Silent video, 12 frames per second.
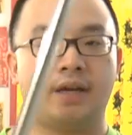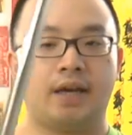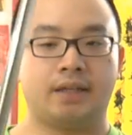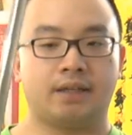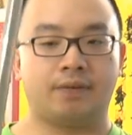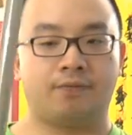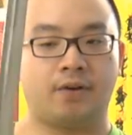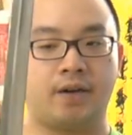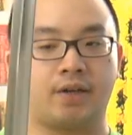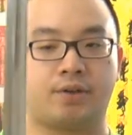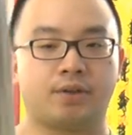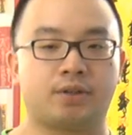it's a
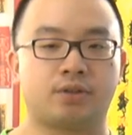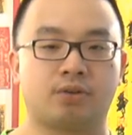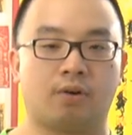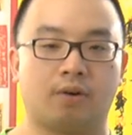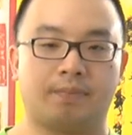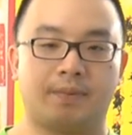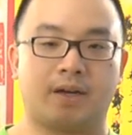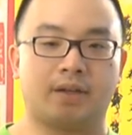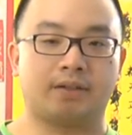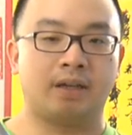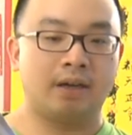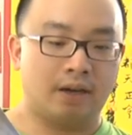very good sword
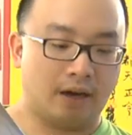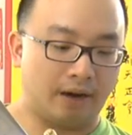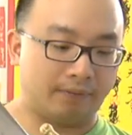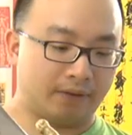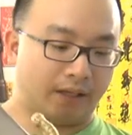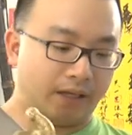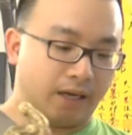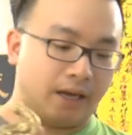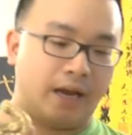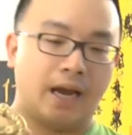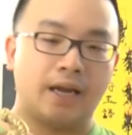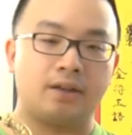because of the
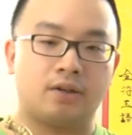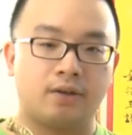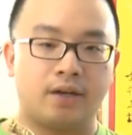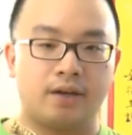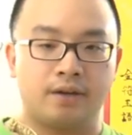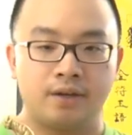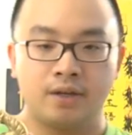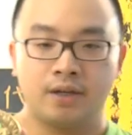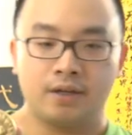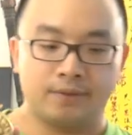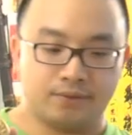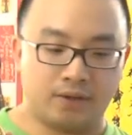handle here.
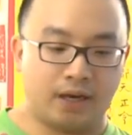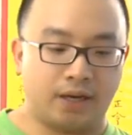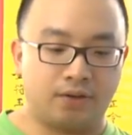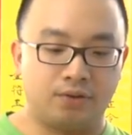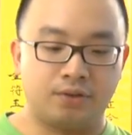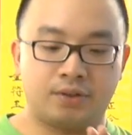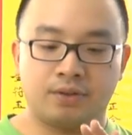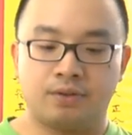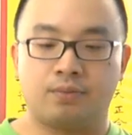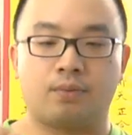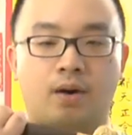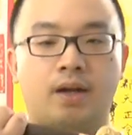You can use
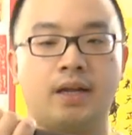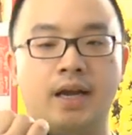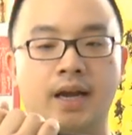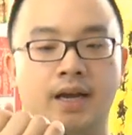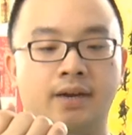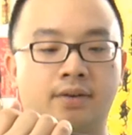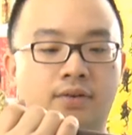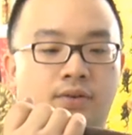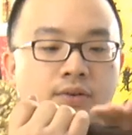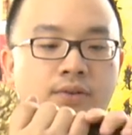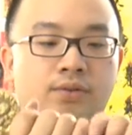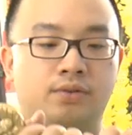one hand
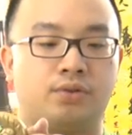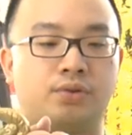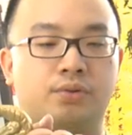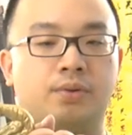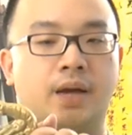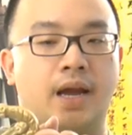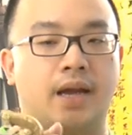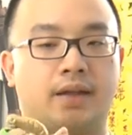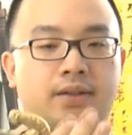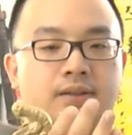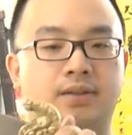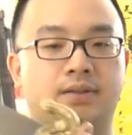or two
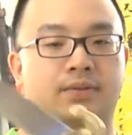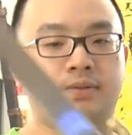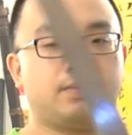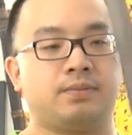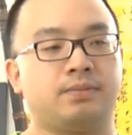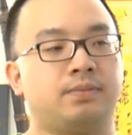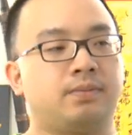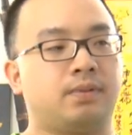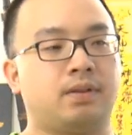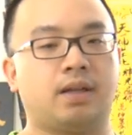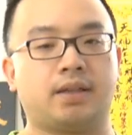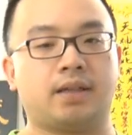hands,
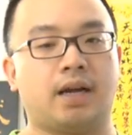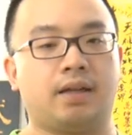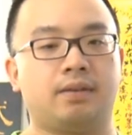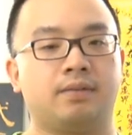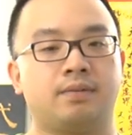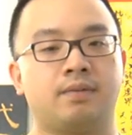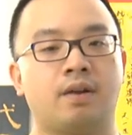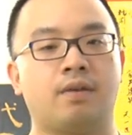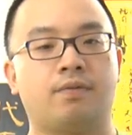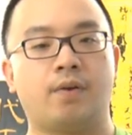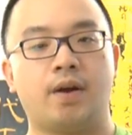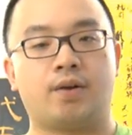like that.
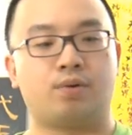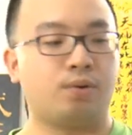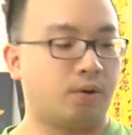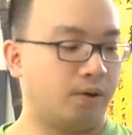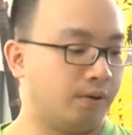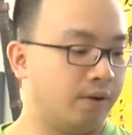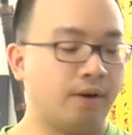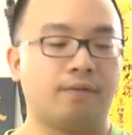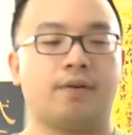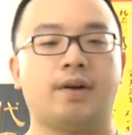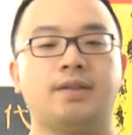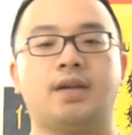Very cool,
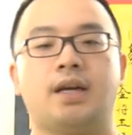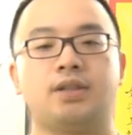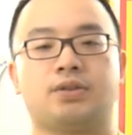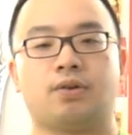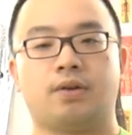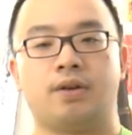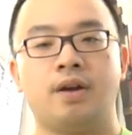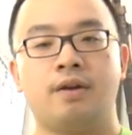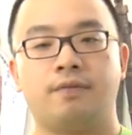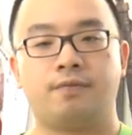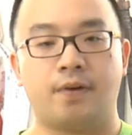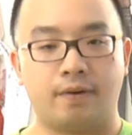very nice sword.
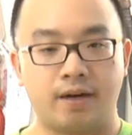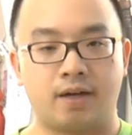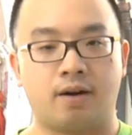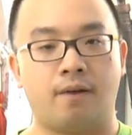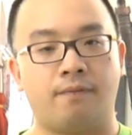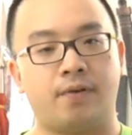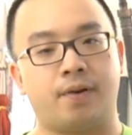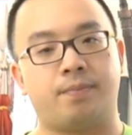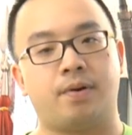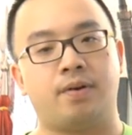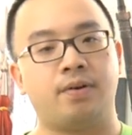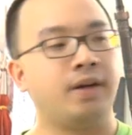Very
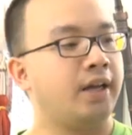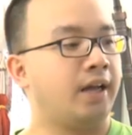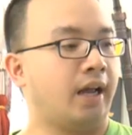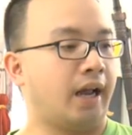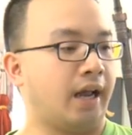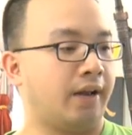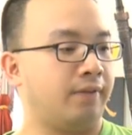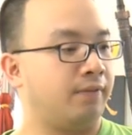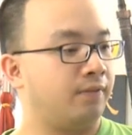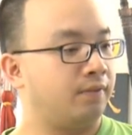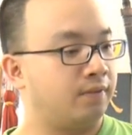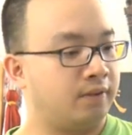comfortable and
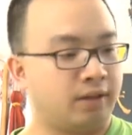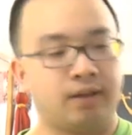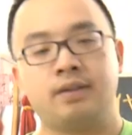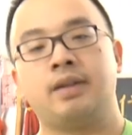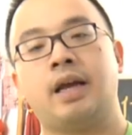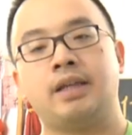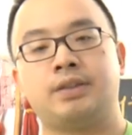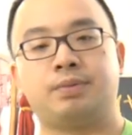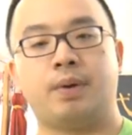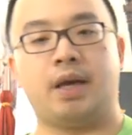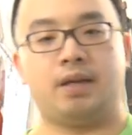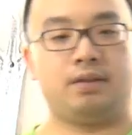nice
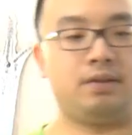weight.